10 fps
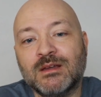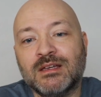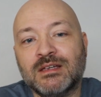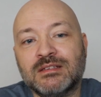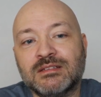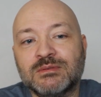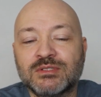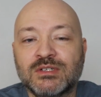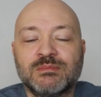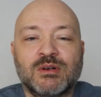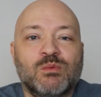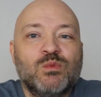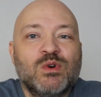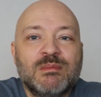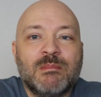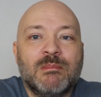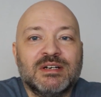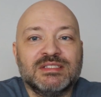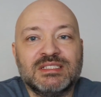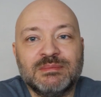And uh, we're talking about what
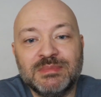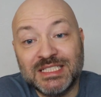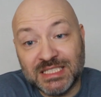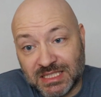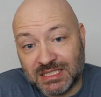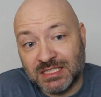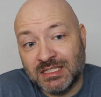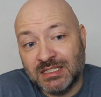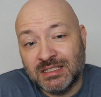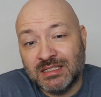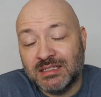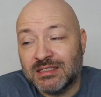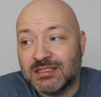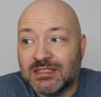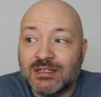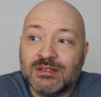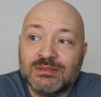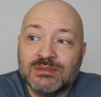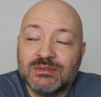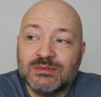must be done.
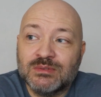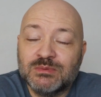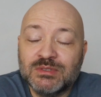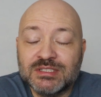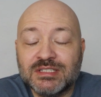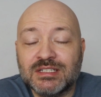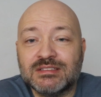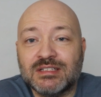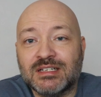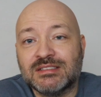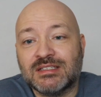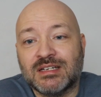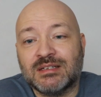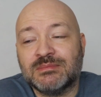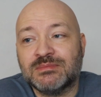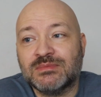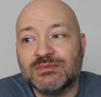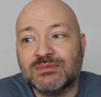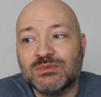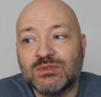Now, we looked at last time
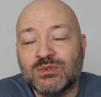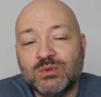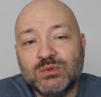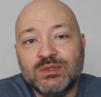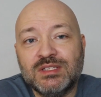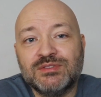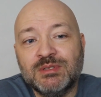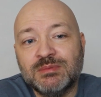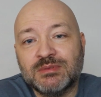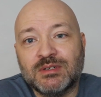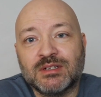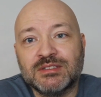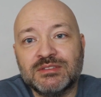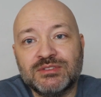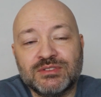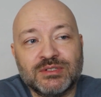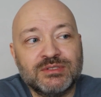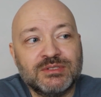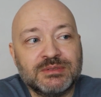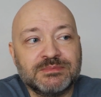who these people are in the
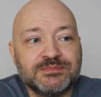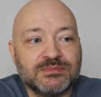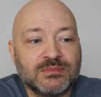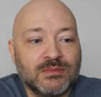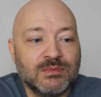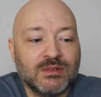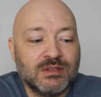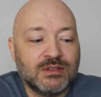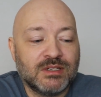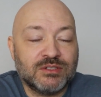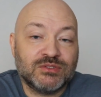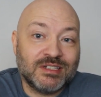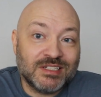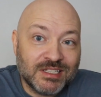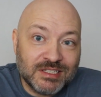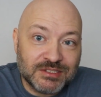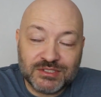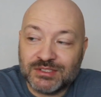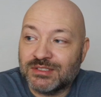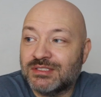church that are trying to get in
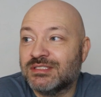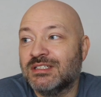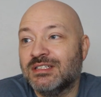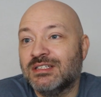the church,